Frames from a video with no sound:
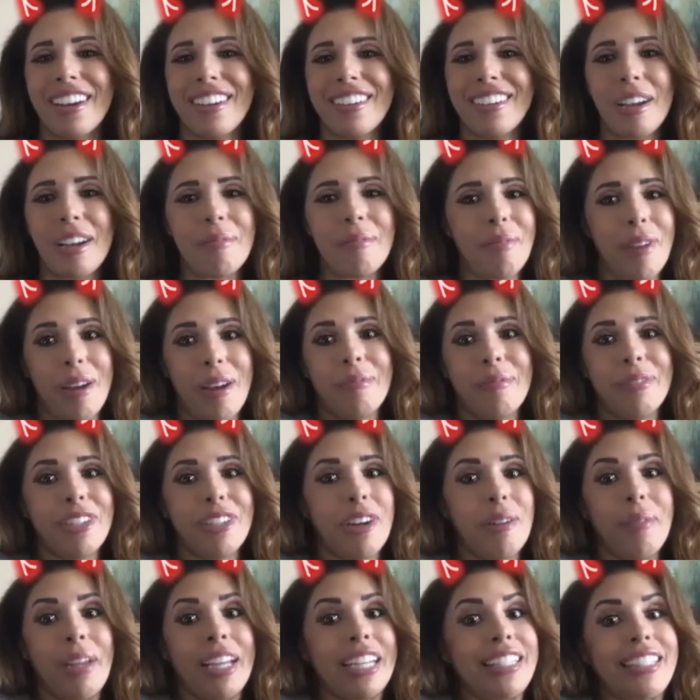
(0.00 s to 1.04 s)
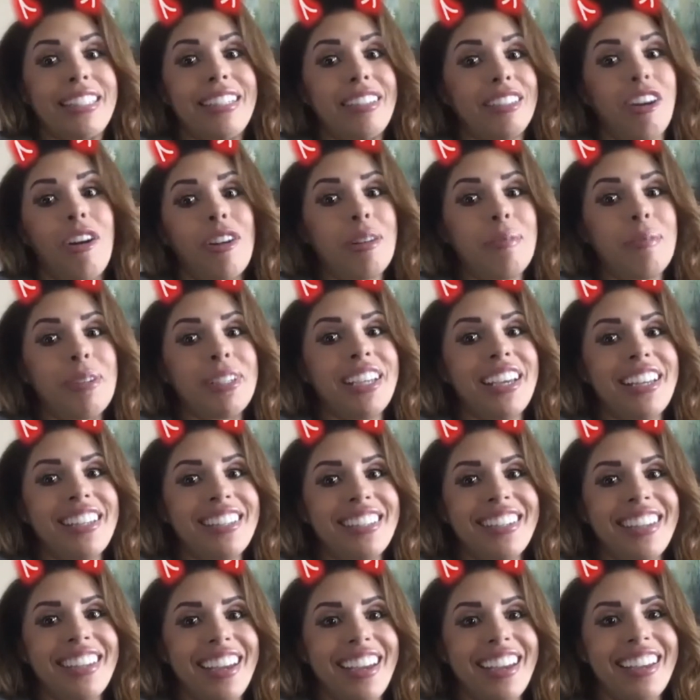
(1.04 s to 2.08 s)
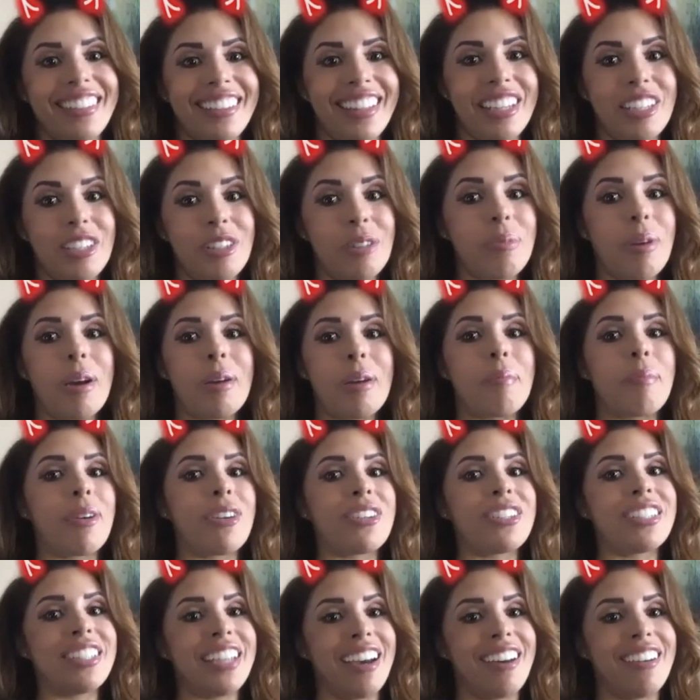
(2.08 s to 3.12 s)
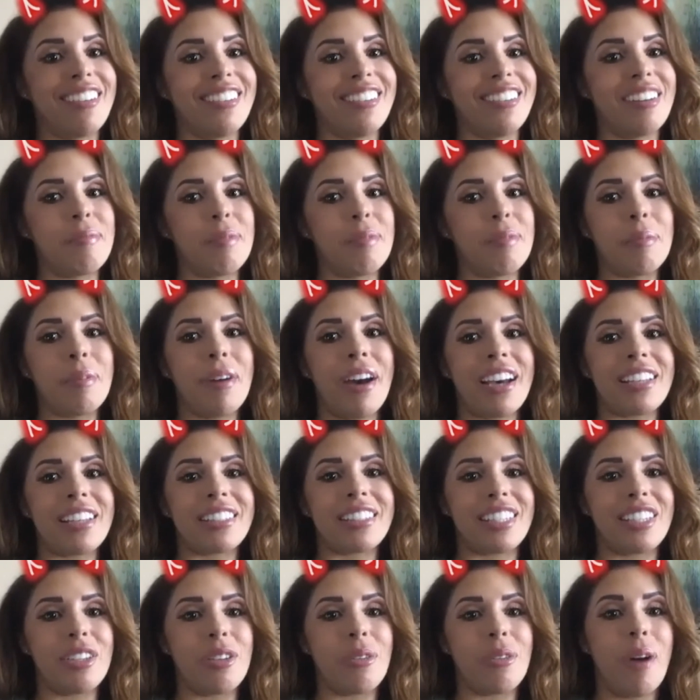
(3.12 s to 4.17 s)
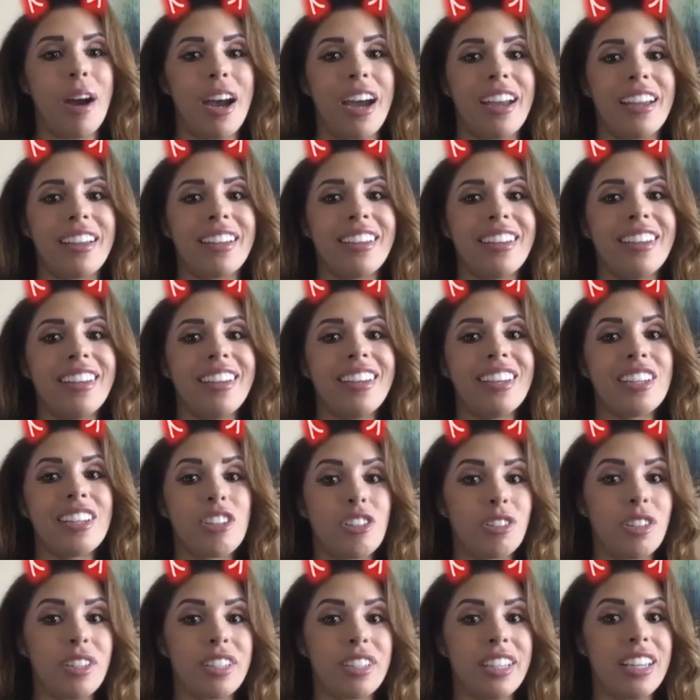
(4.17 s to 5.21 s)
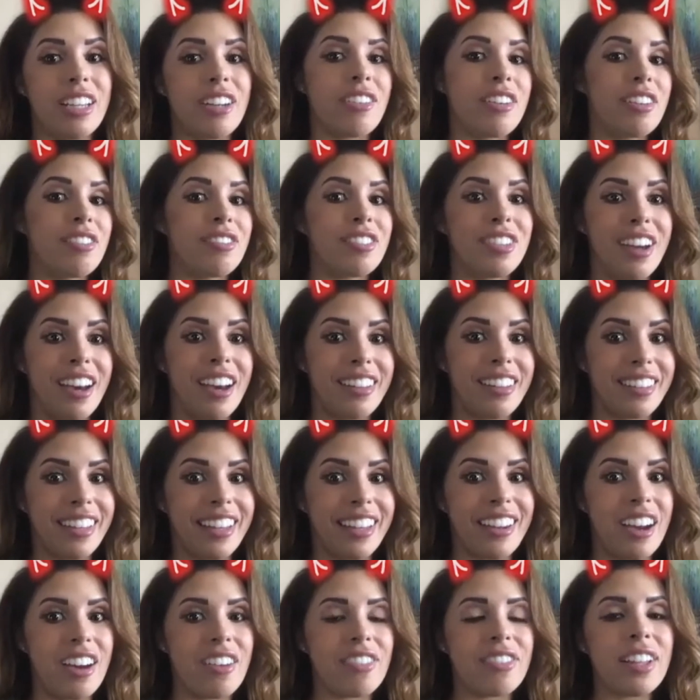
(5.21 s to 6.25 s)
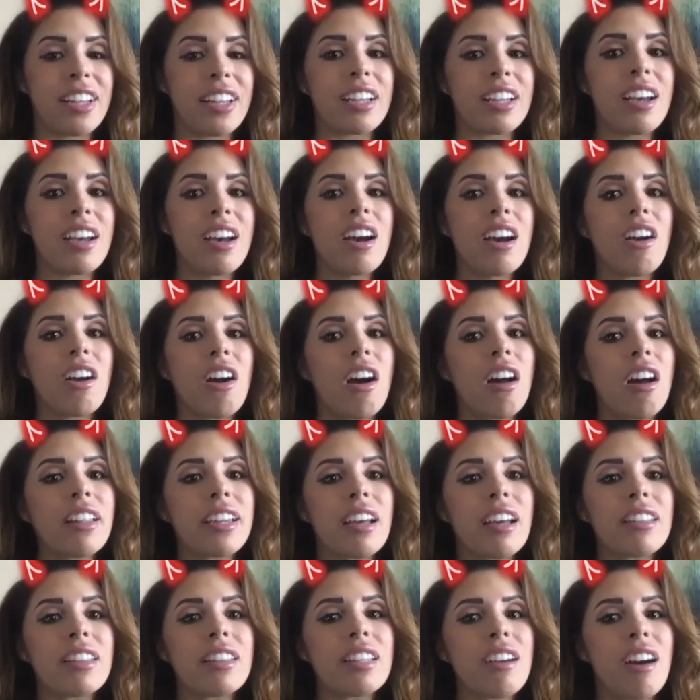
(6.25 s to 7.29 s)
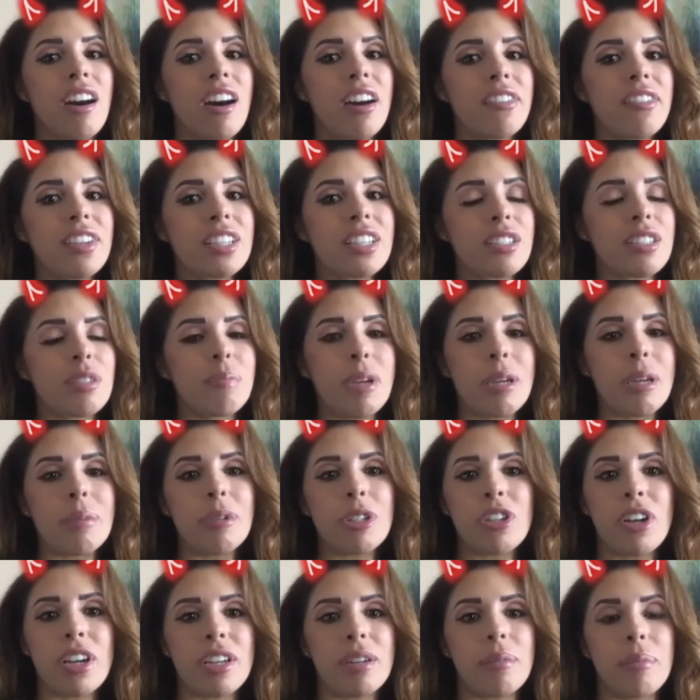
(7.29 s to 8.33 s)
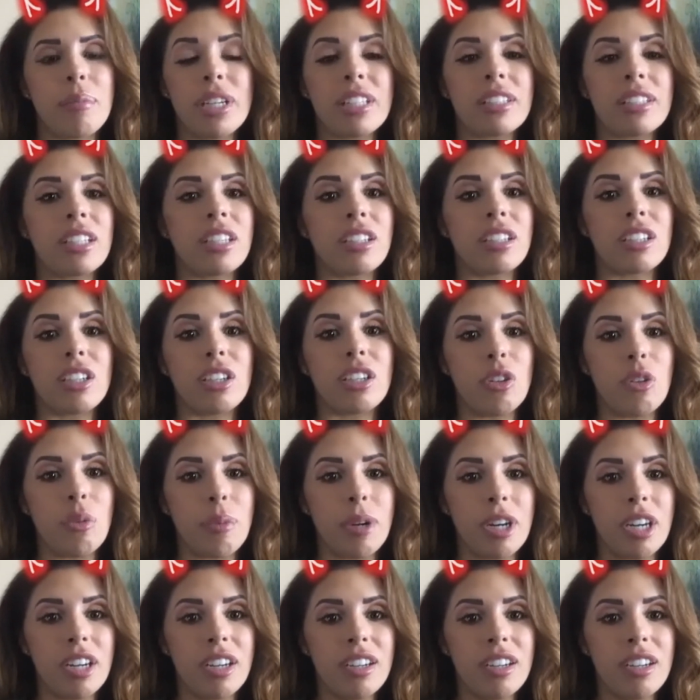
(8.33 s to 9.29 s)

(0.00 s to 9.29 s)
I'm sure I'm like call number 10 today. Like, you're probably burnt out on people asking you why you're looking or if you got laid off. Like, calling out the obvious and maybe trying to bring a little humor